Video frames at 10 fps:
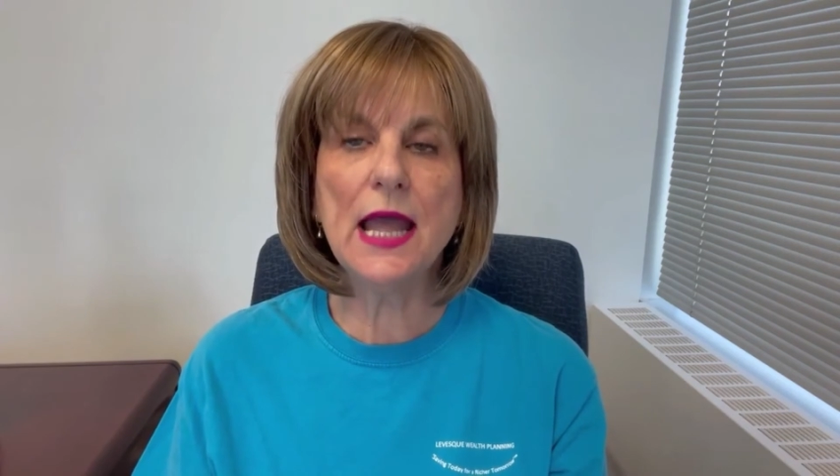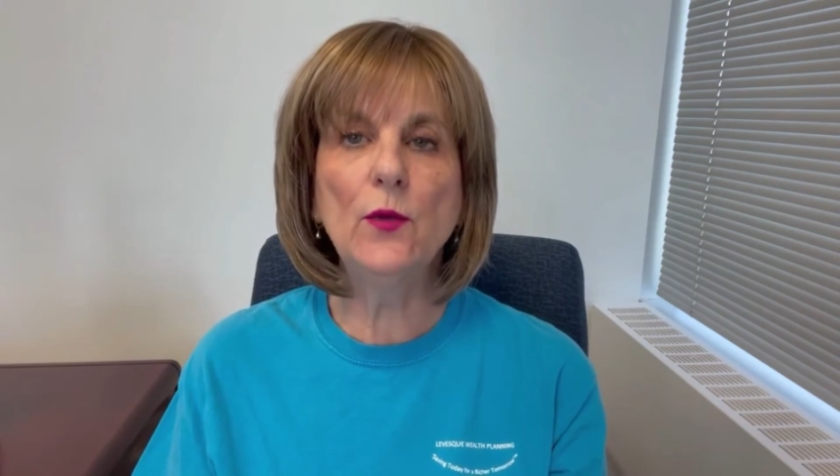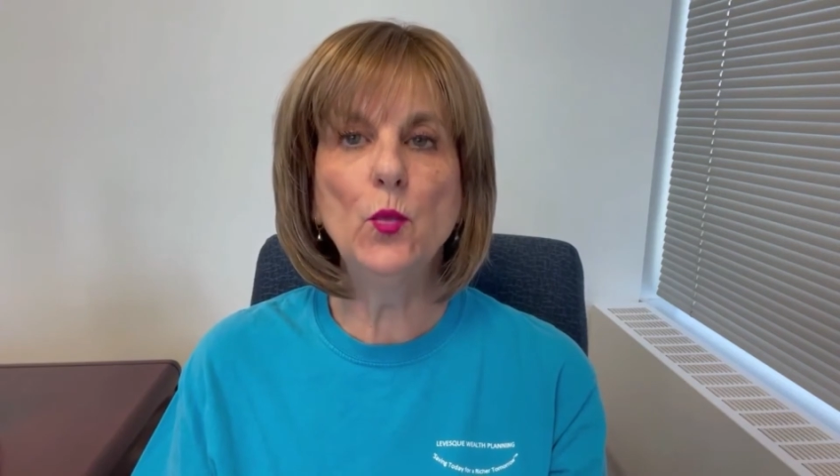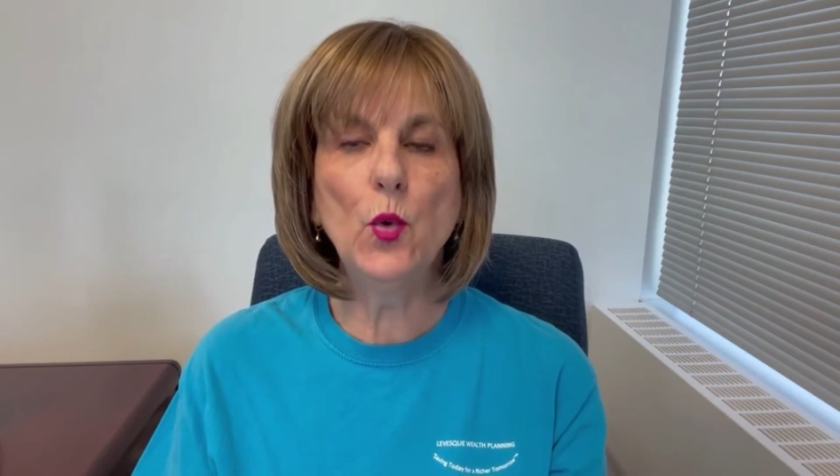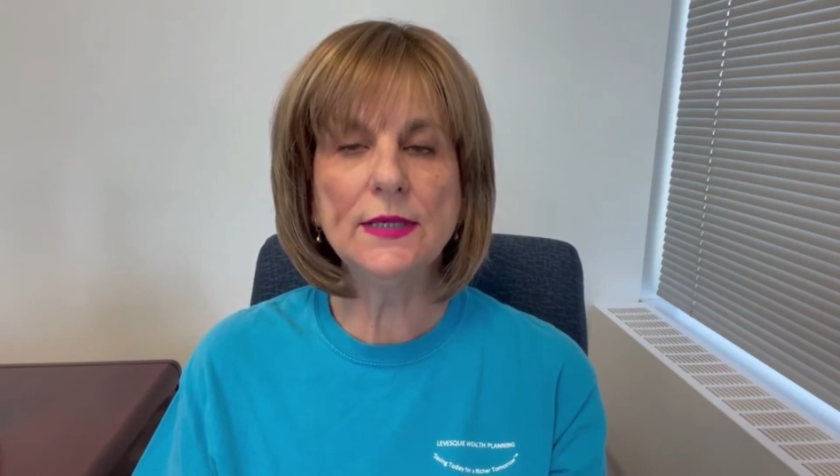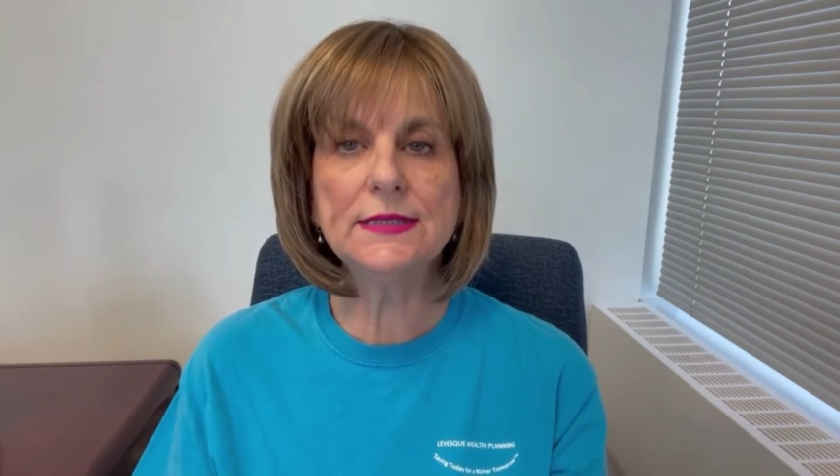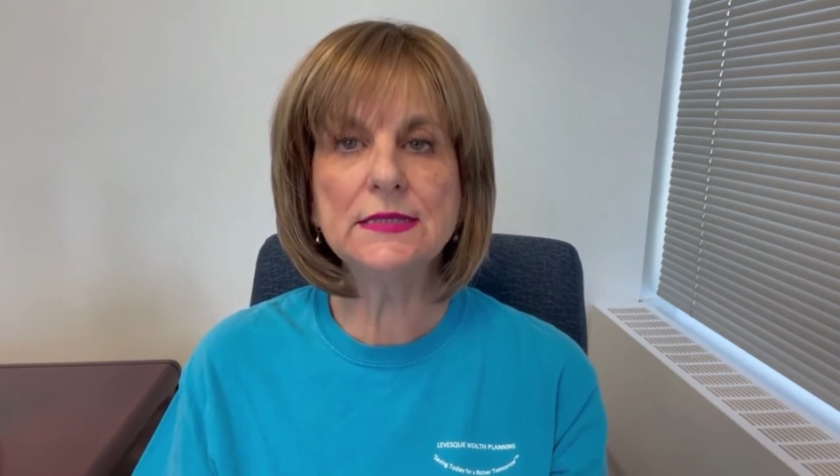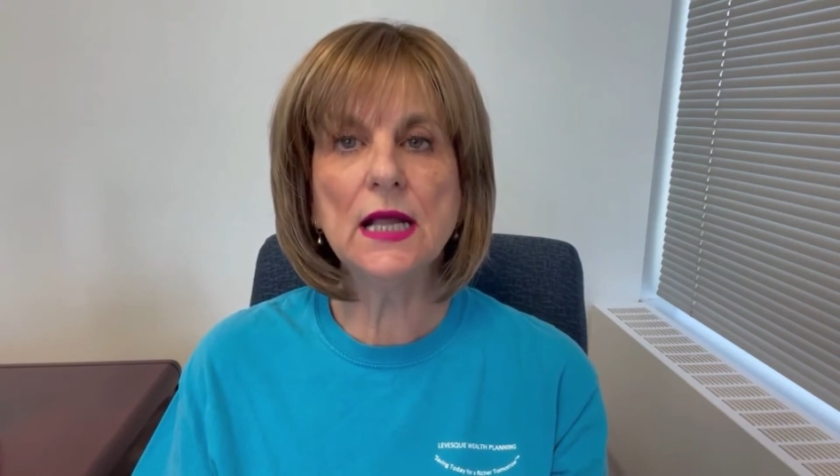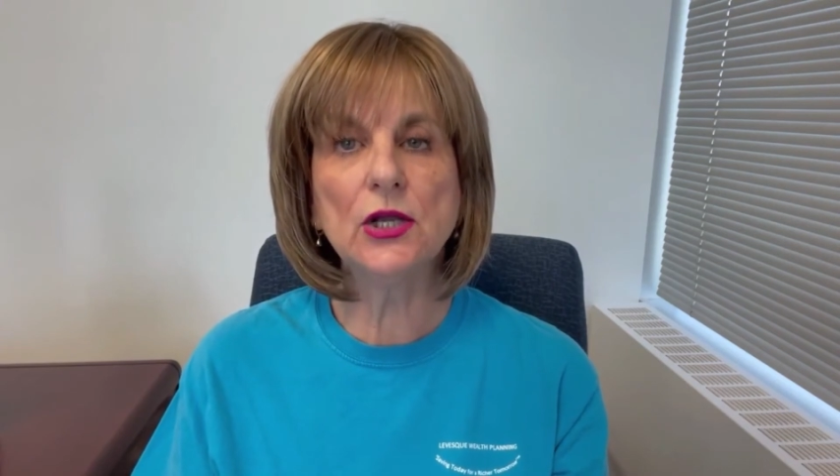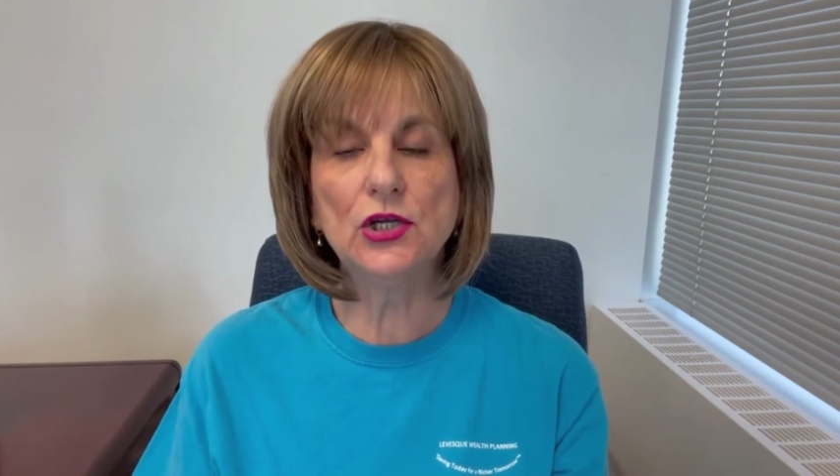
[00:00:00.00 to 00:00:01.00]
and what's
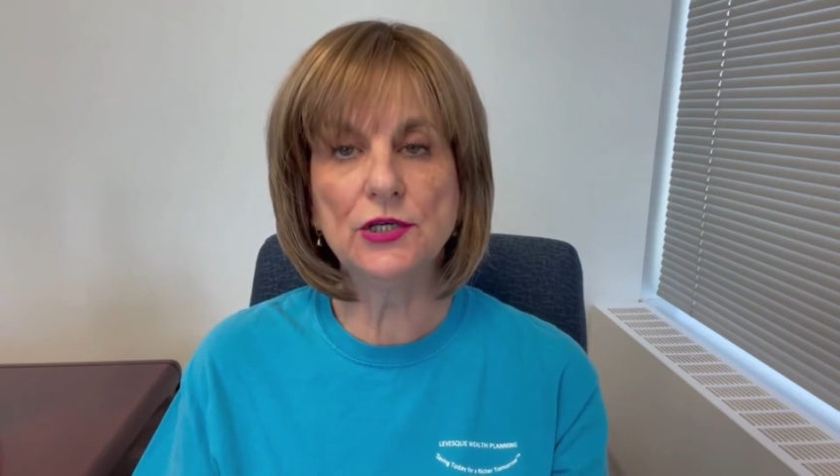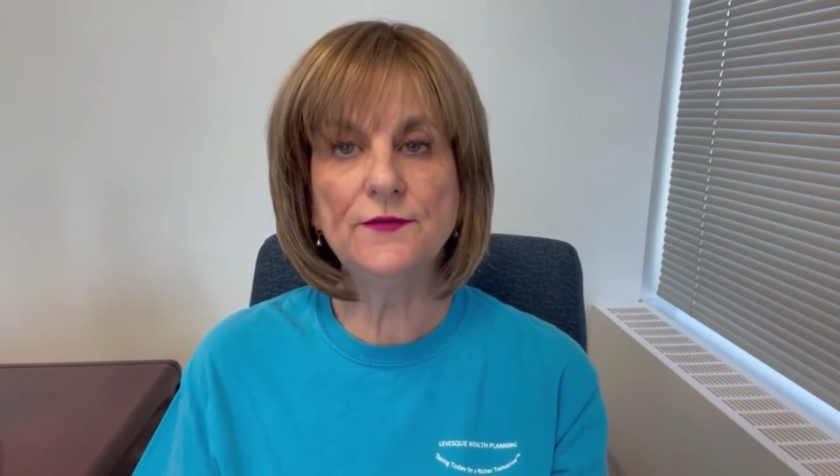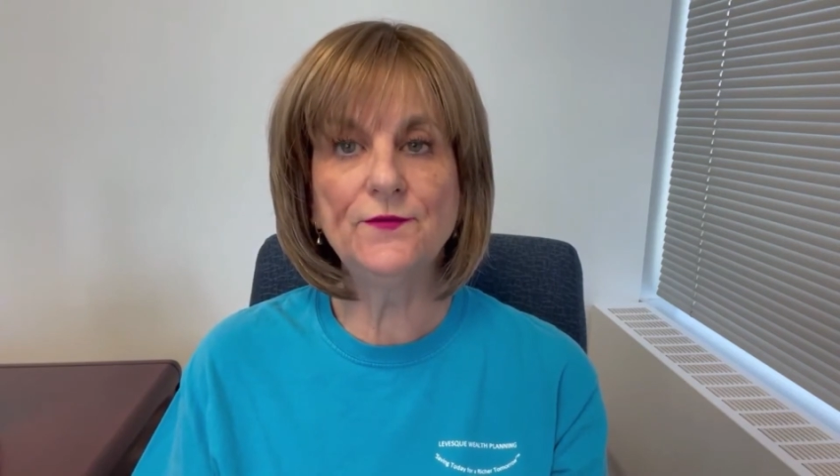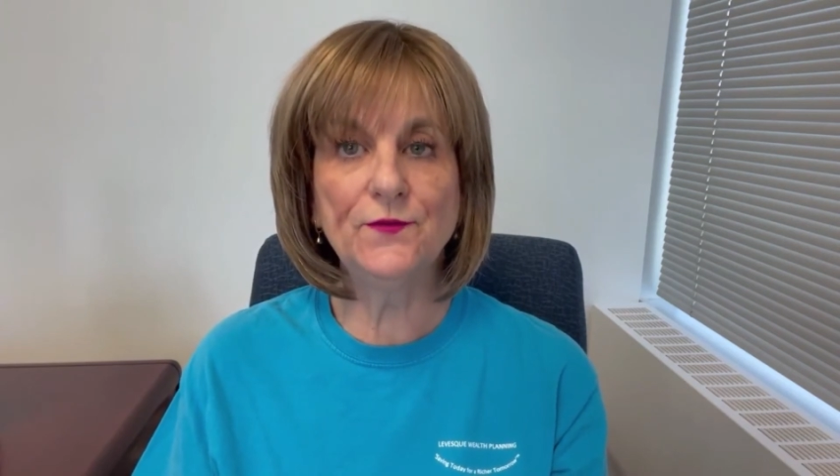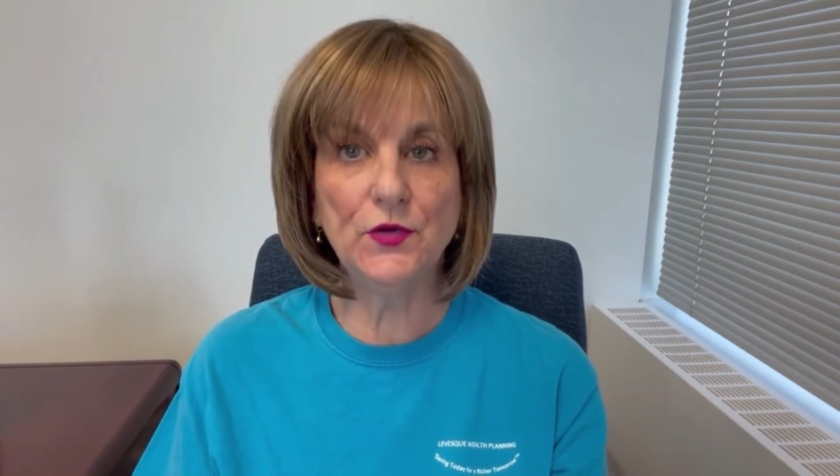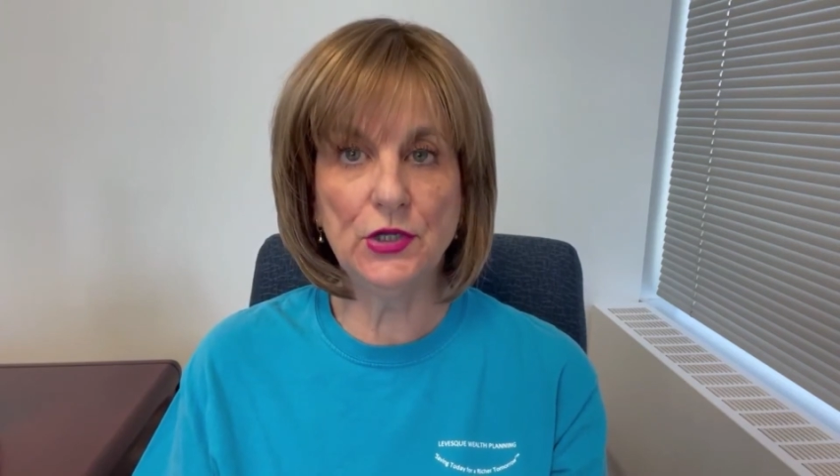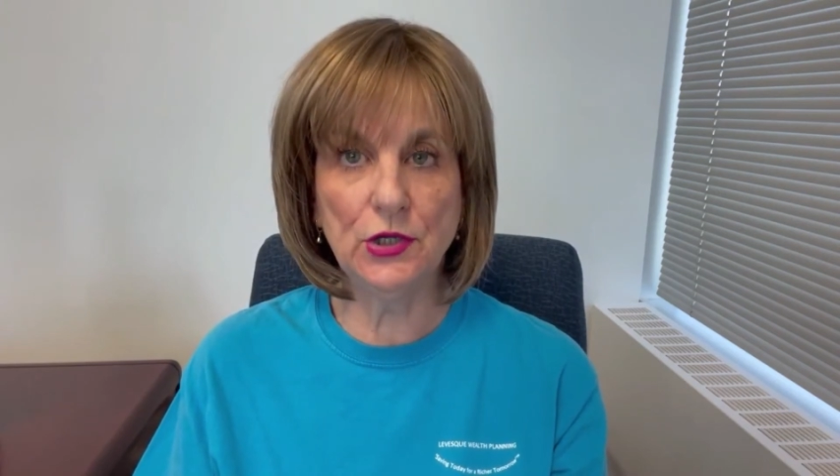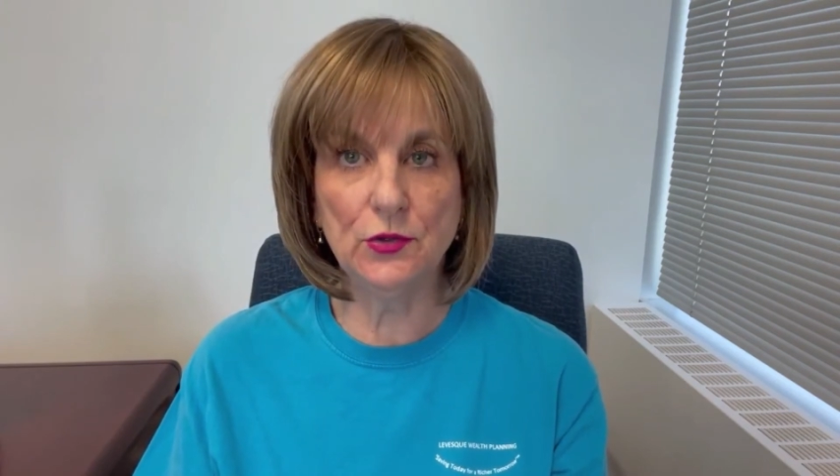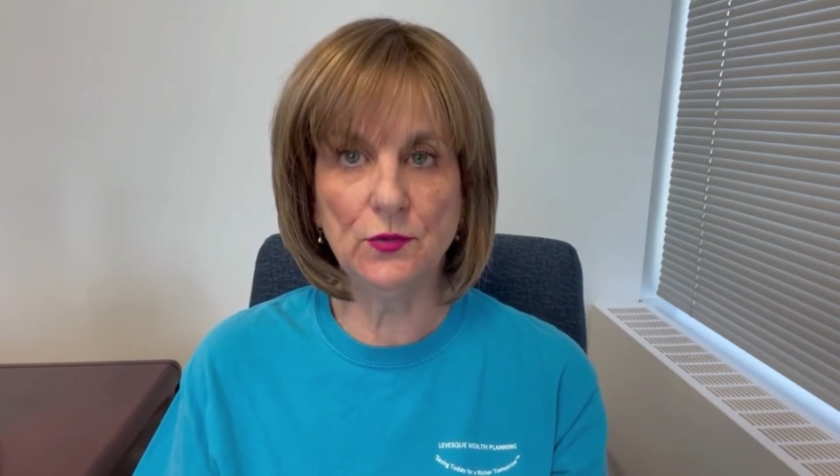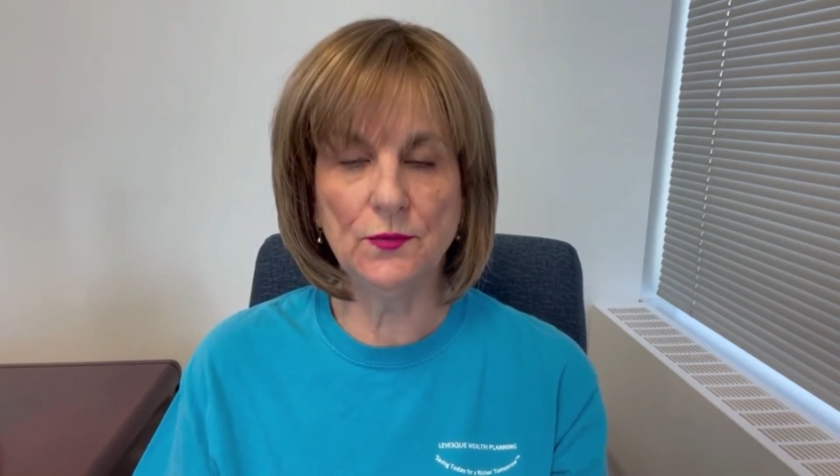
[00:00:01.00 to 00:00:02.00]
good for
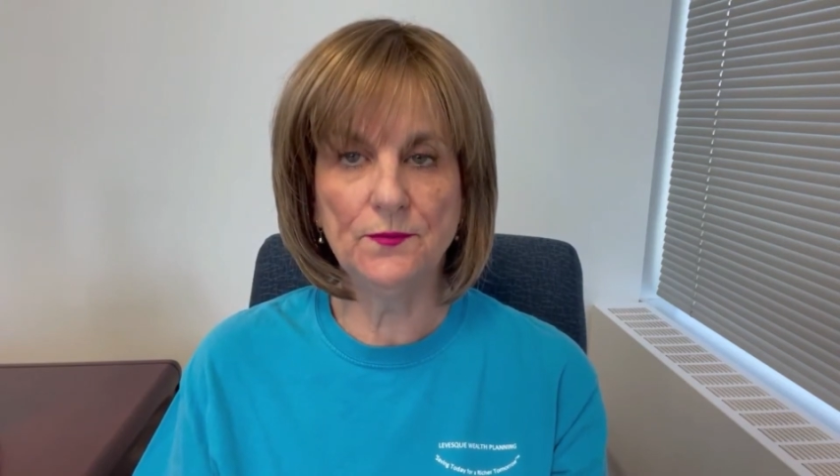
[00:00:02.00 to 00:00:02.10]
you.